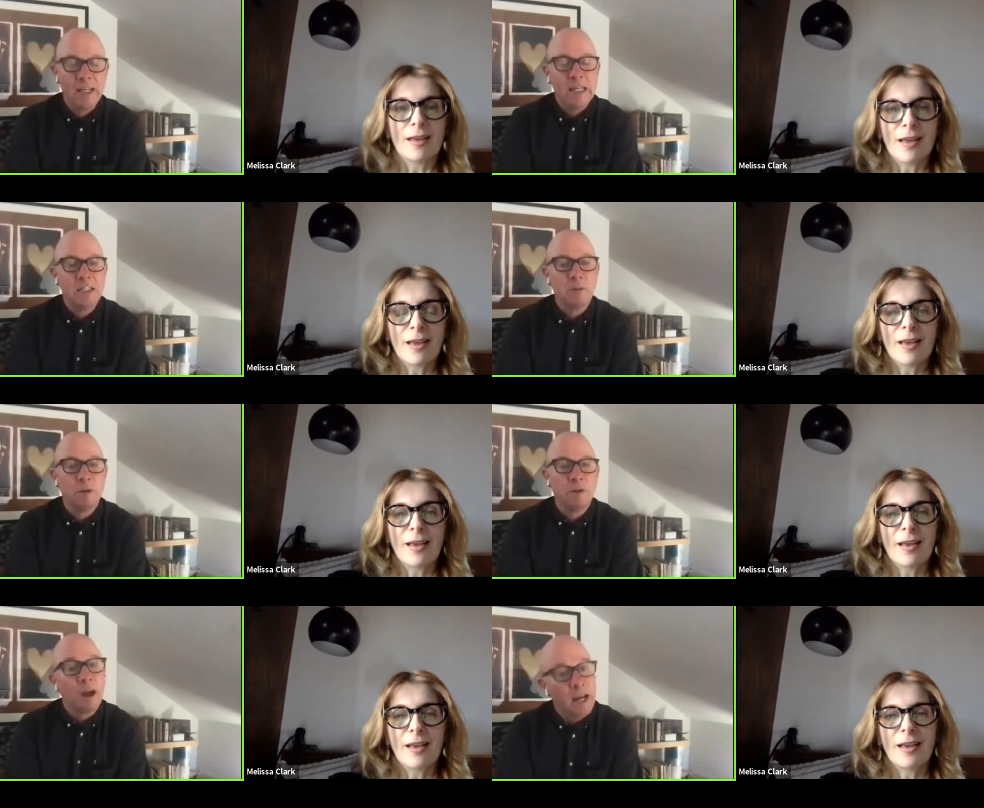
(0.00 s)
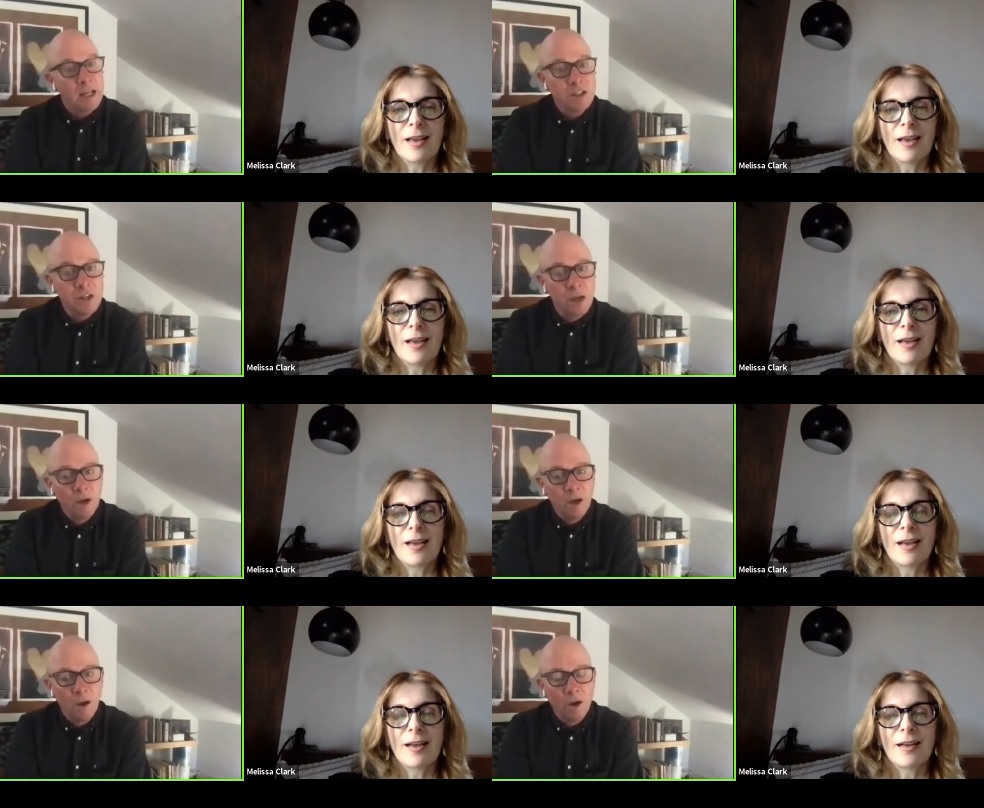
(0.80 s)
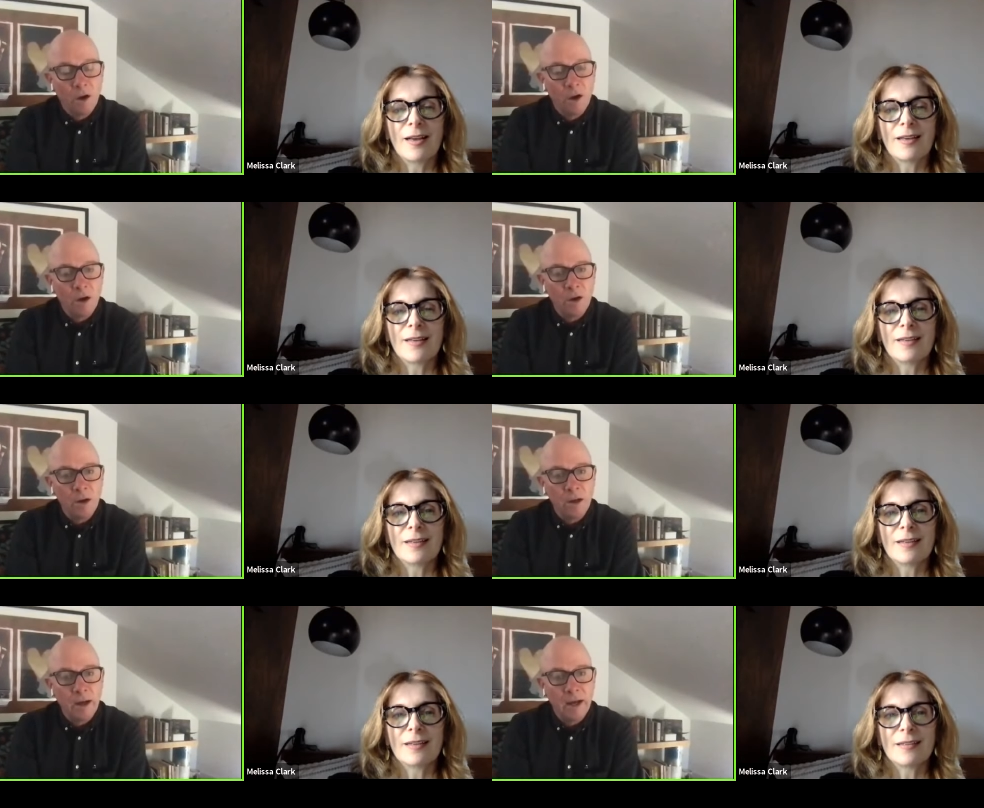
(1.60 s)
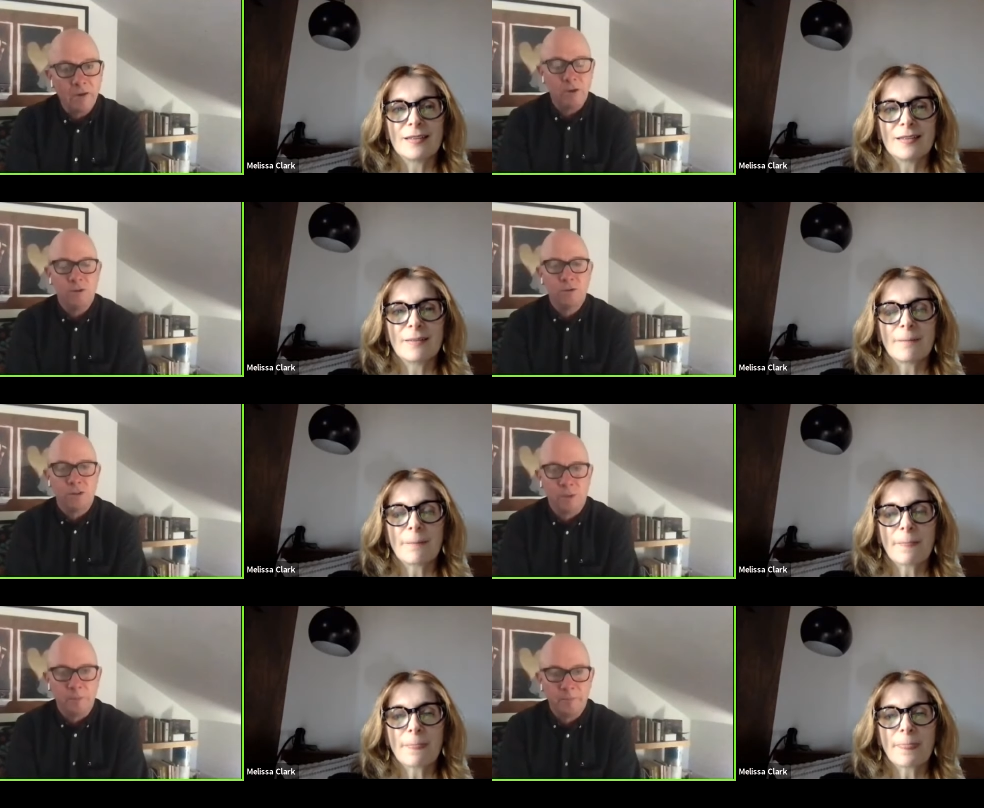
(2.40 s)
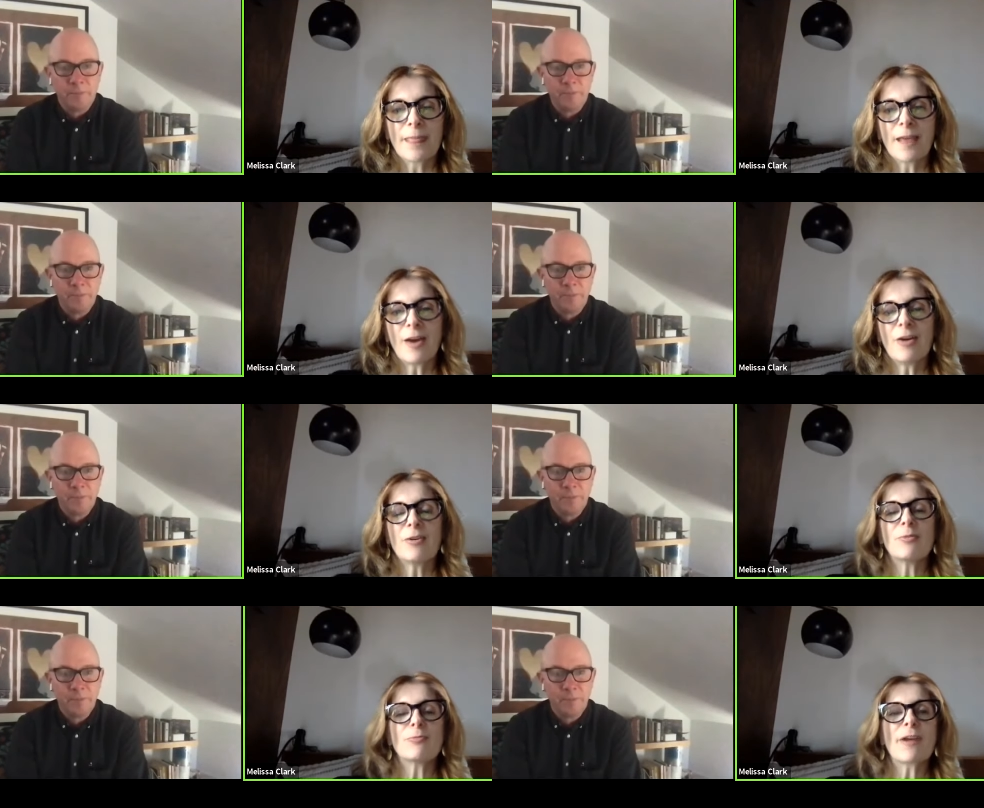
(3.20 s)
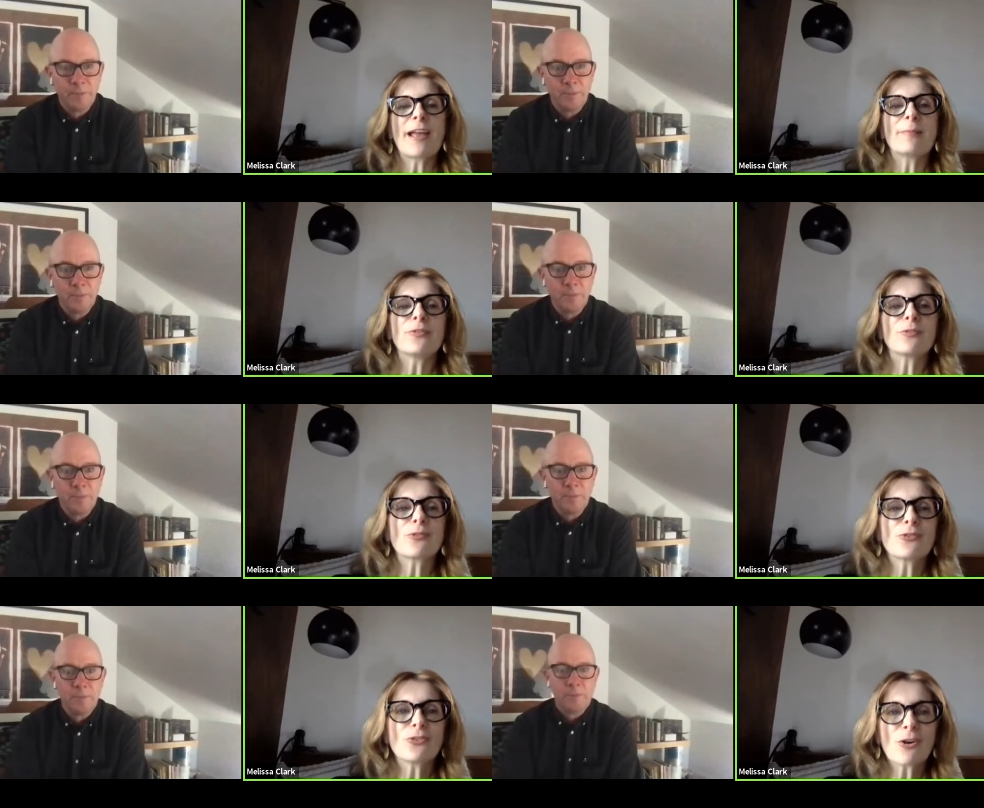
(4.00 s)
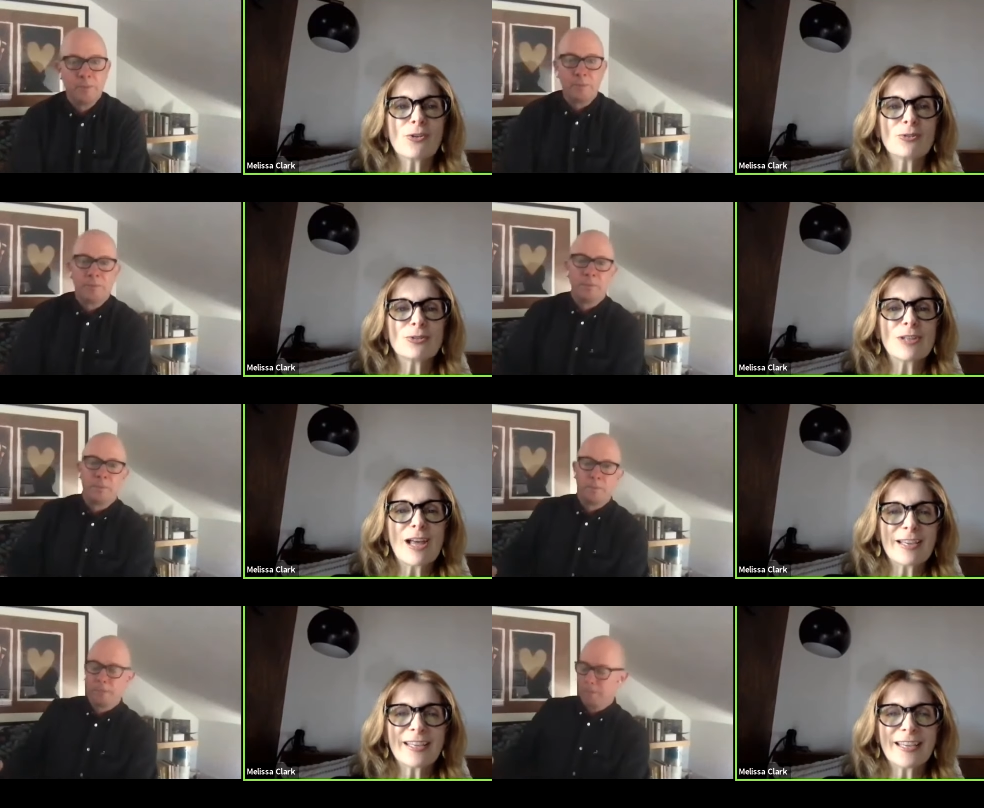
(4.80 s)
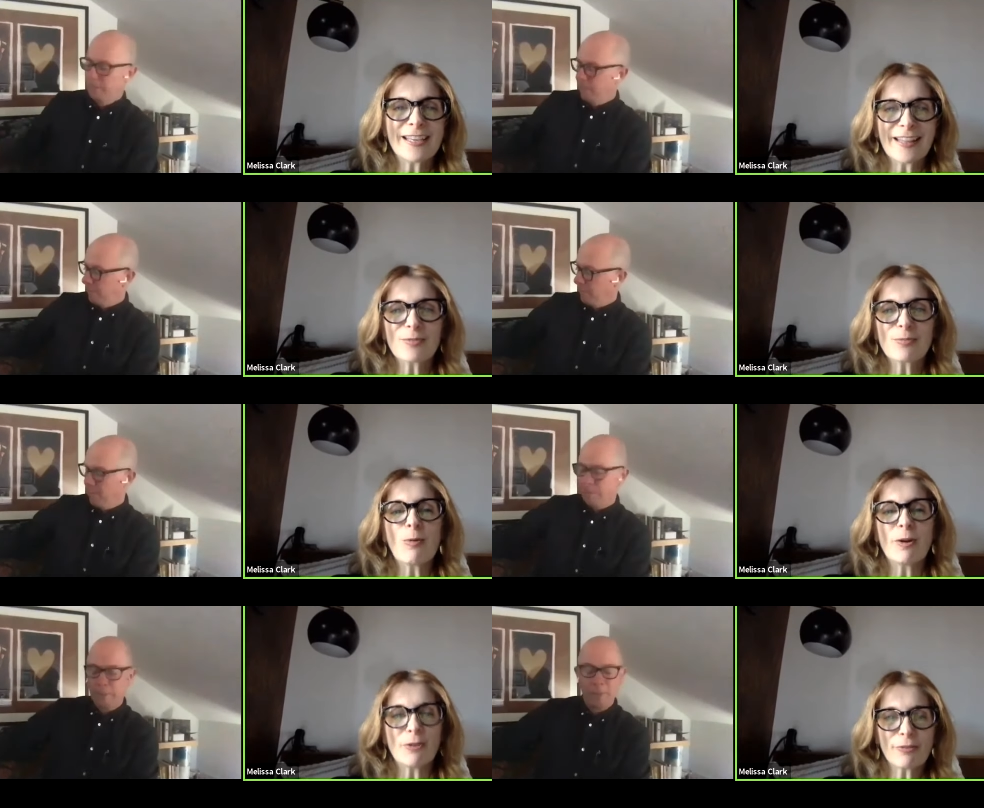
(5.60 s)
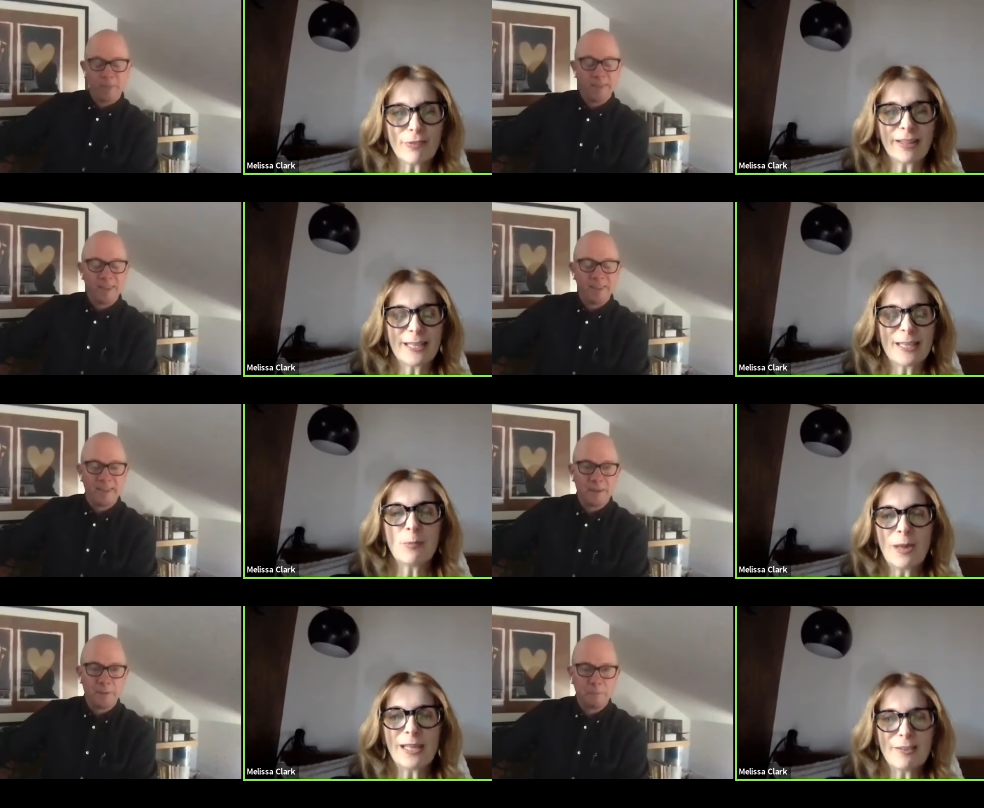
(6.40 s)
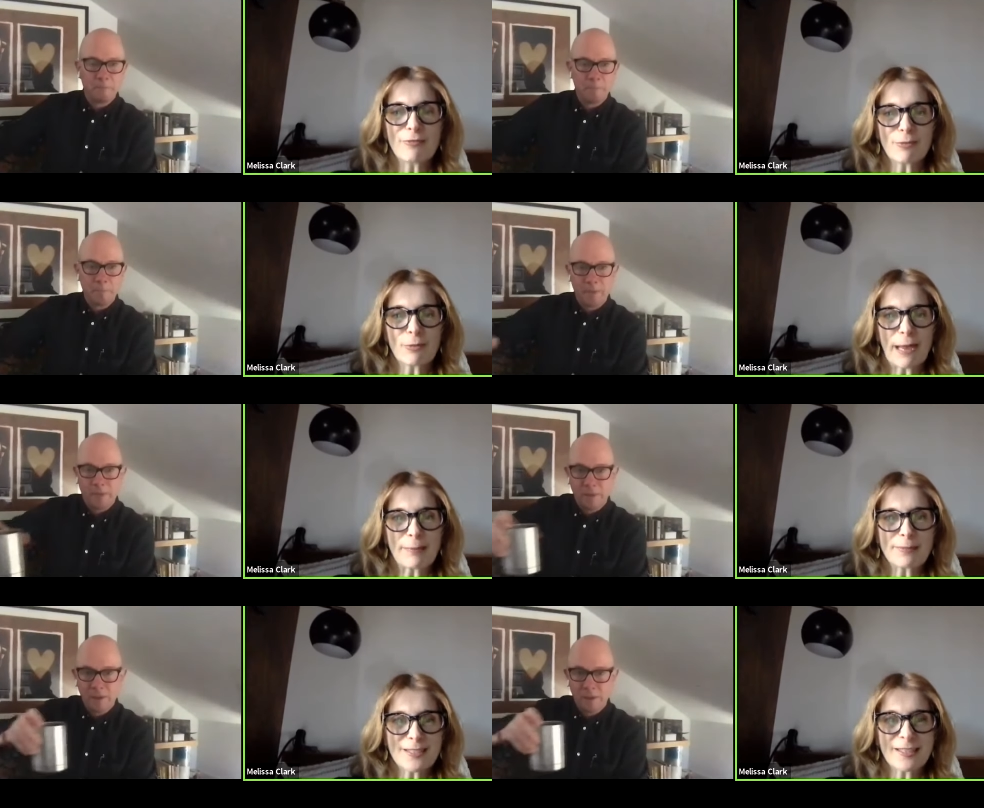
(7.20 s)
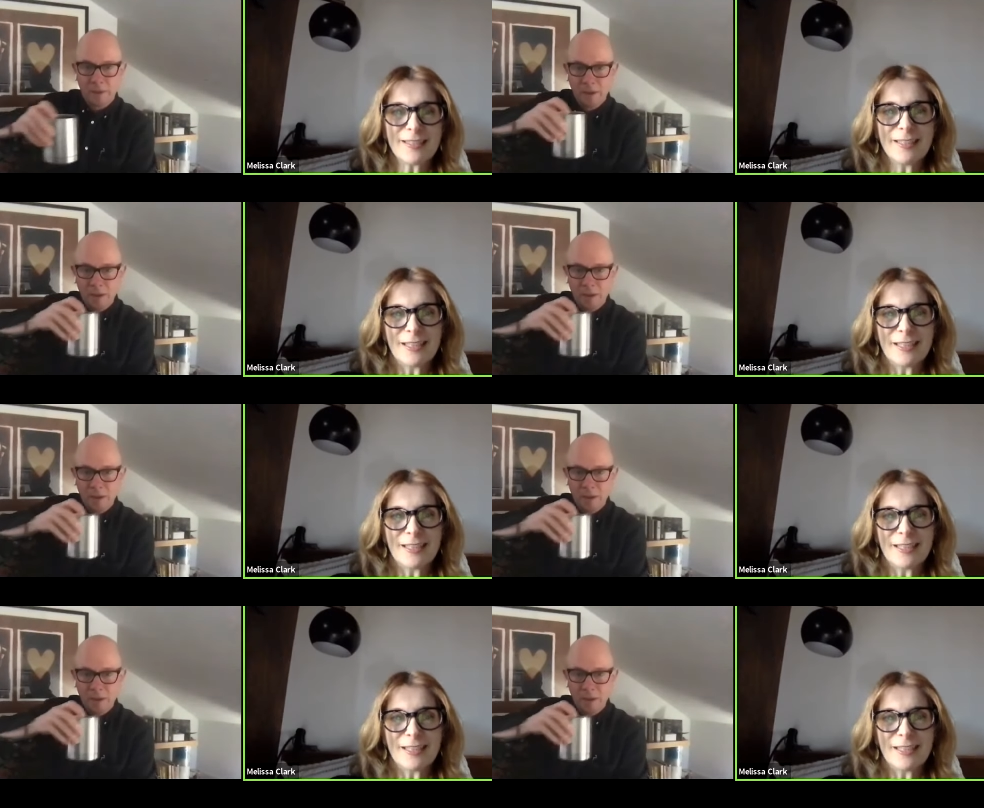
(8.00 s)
Speaker 1: and needs some advice on how to use them.
Speaker 2: Oh, ramps, you're so lucky. That's wonderful. I keep waiting for ramps to